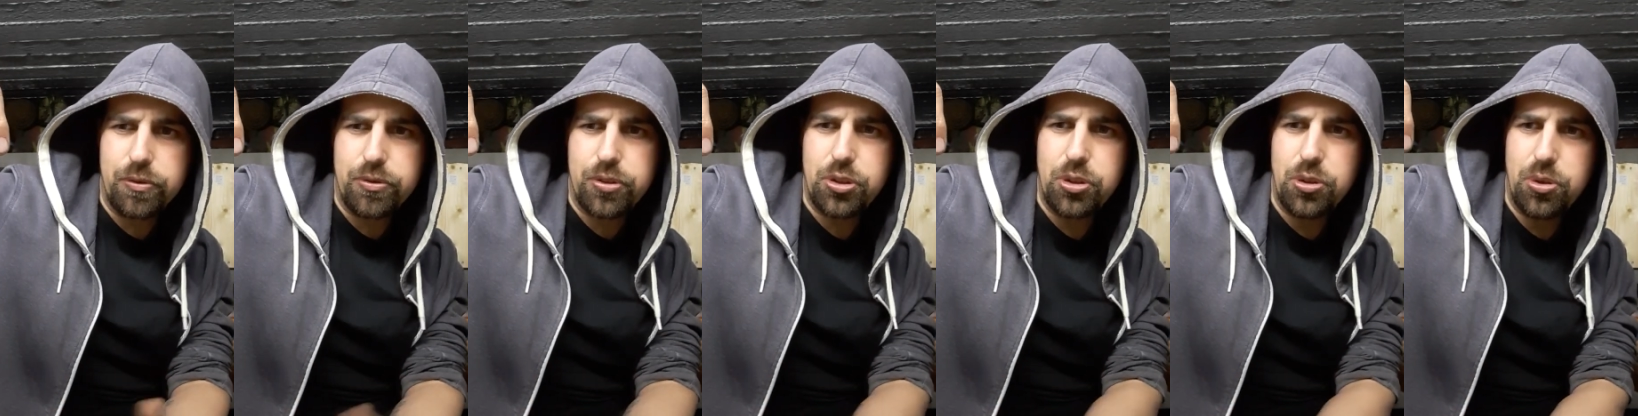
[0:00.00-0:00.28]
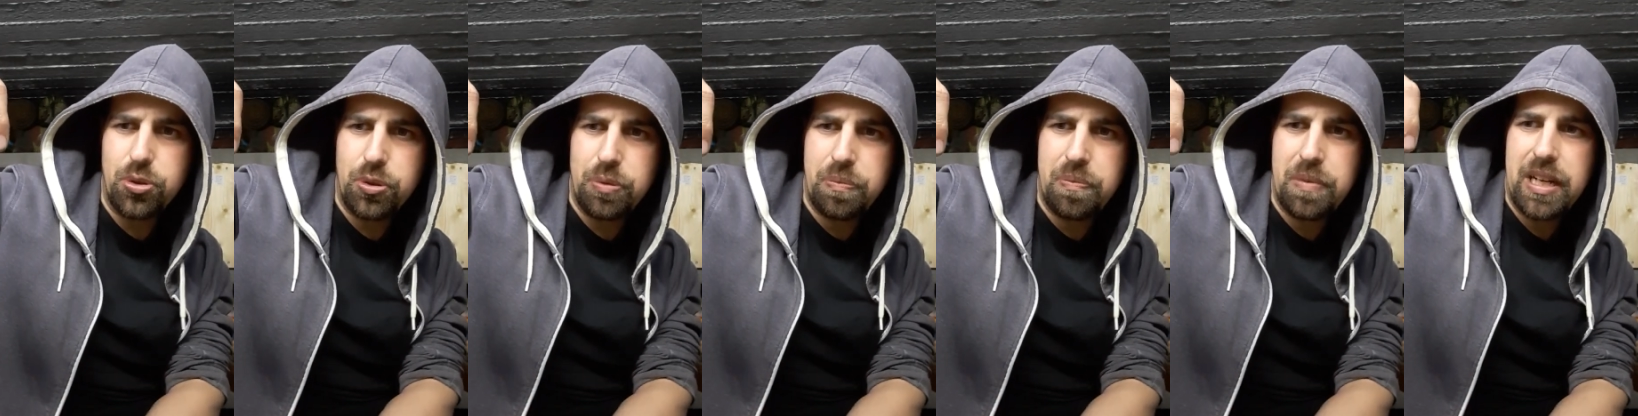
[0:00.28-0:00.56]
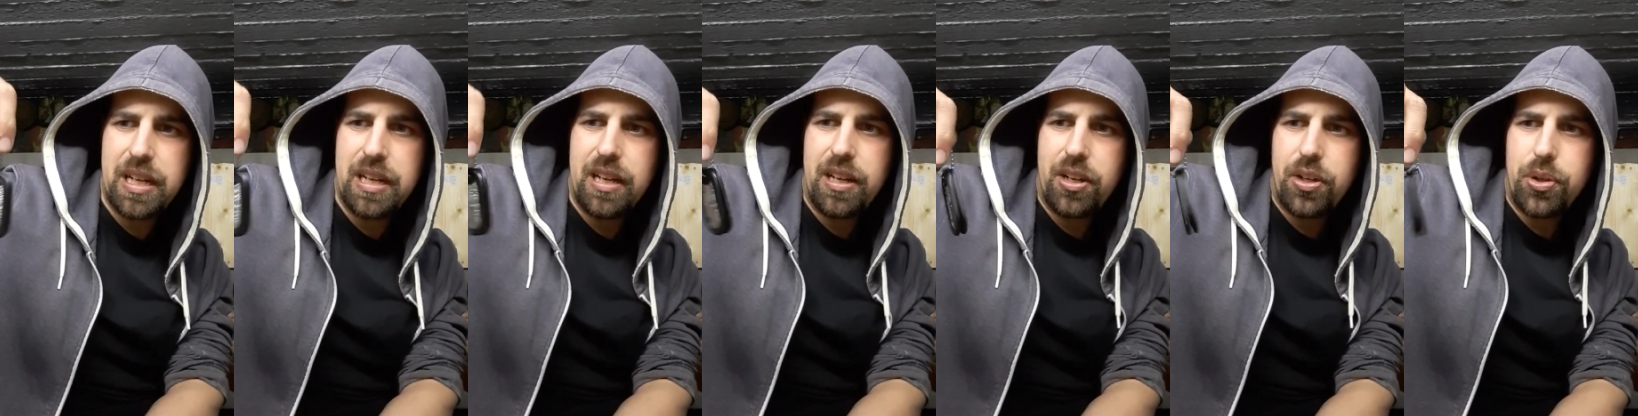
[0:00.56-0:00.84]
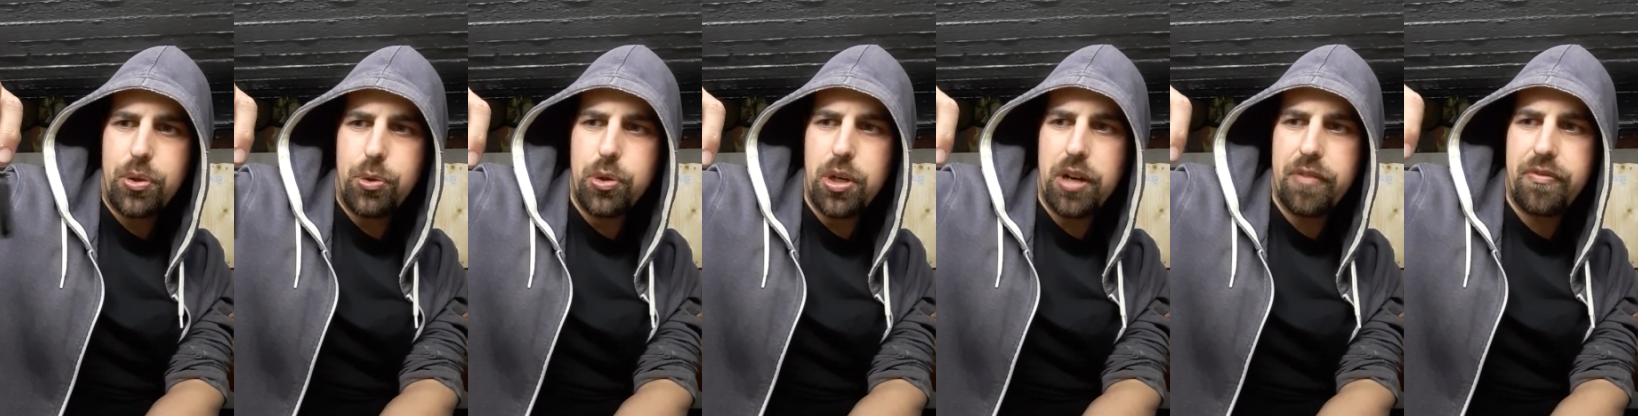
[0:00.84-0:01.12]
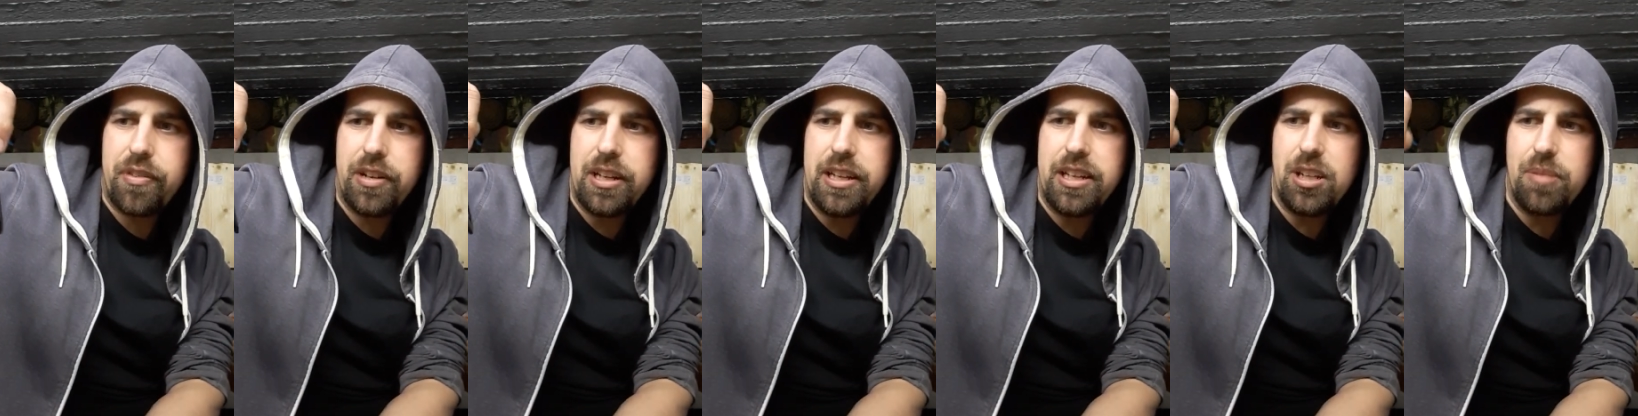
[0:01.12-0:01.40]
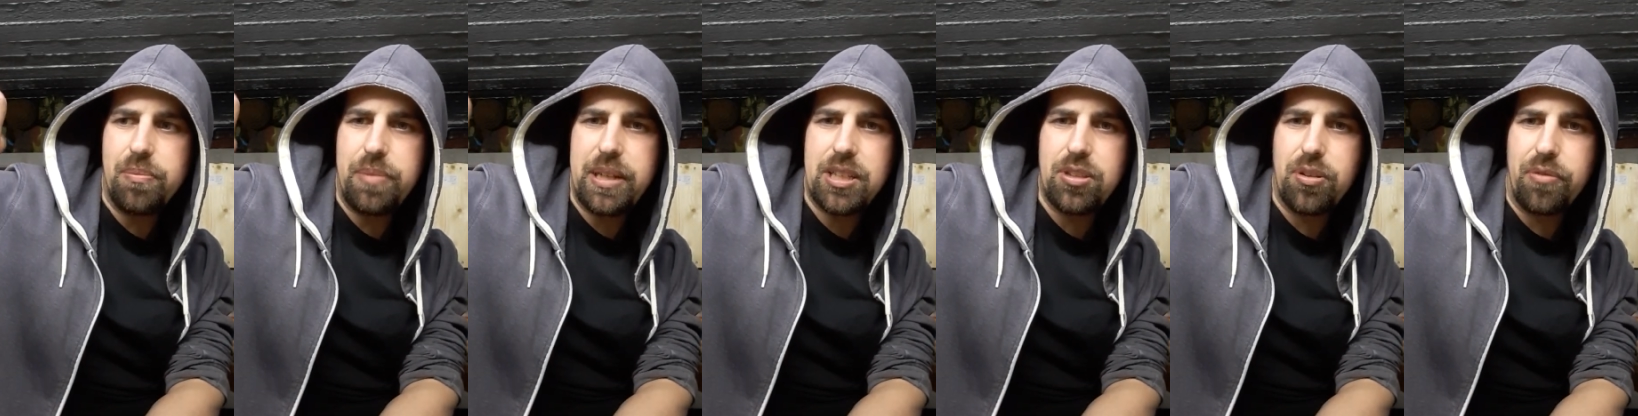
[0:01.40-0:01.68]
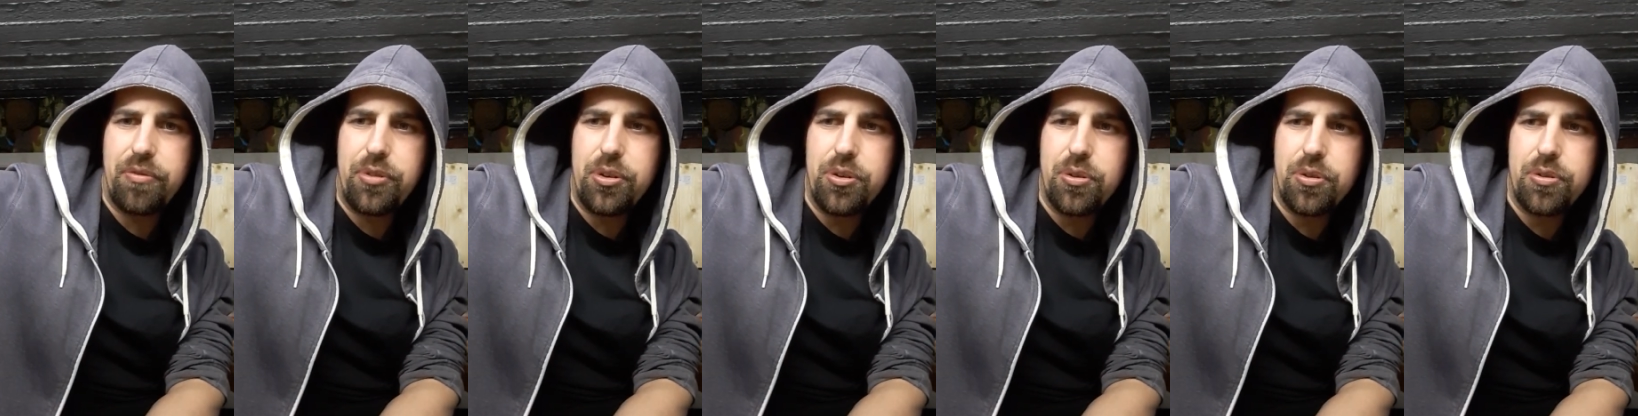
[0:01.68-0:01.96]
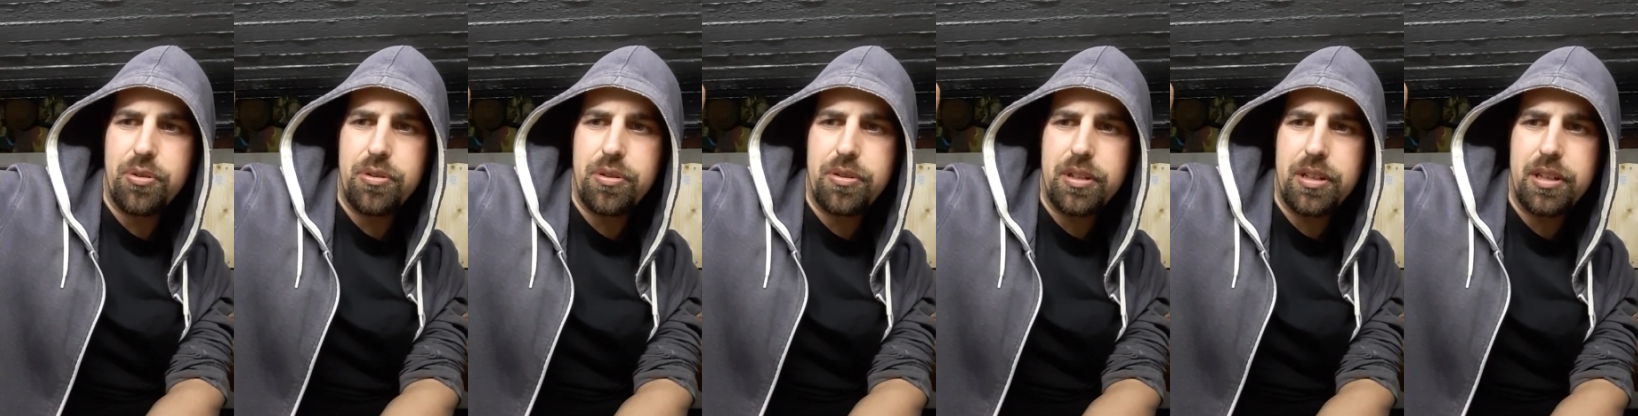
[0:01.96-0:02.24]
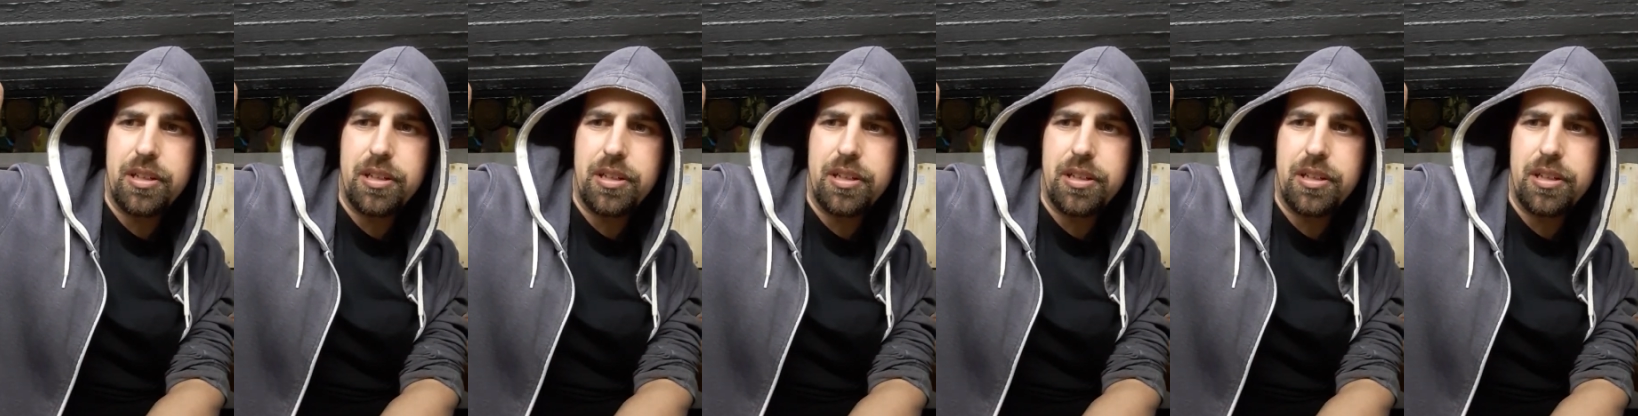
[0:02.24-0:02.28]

So you have a little bit of your